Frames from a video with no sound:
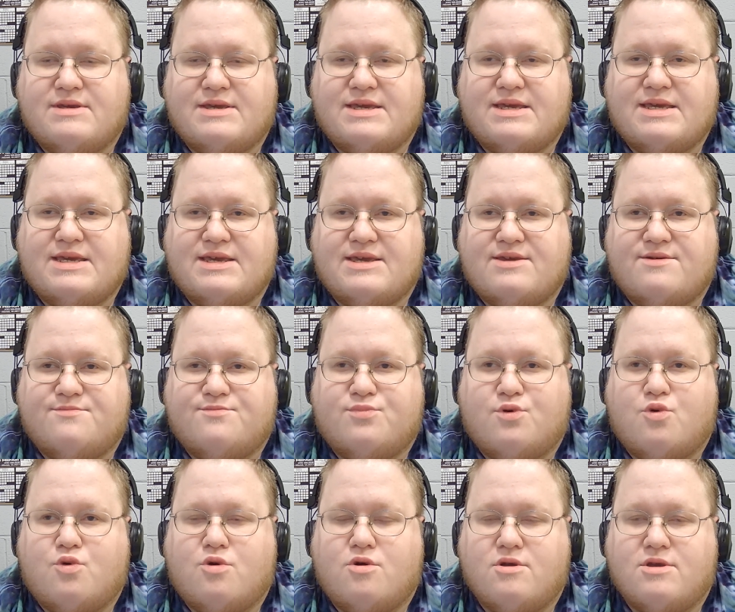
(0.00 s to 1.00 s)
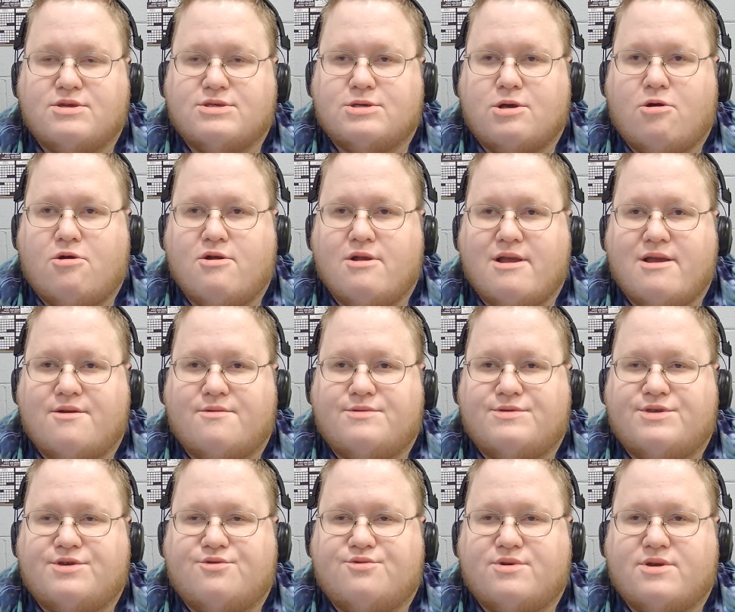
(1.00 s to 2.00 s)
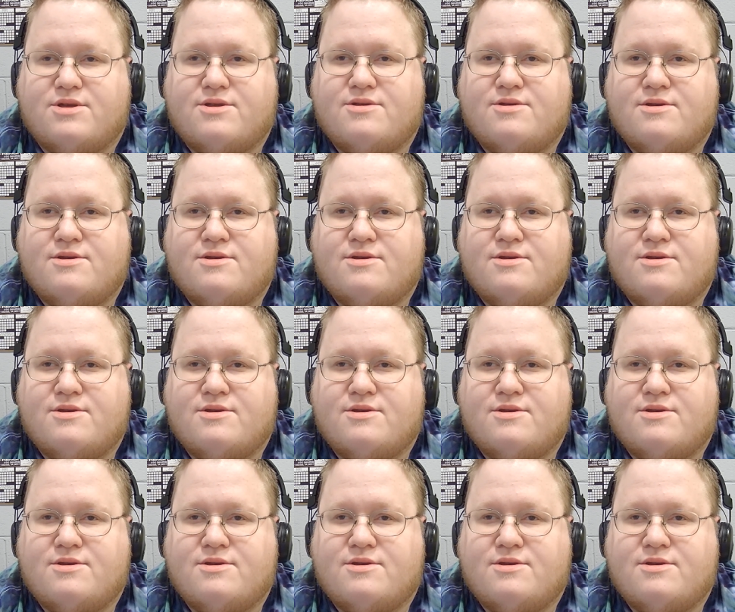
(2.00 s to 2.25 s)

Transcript: he poured his heart out into it.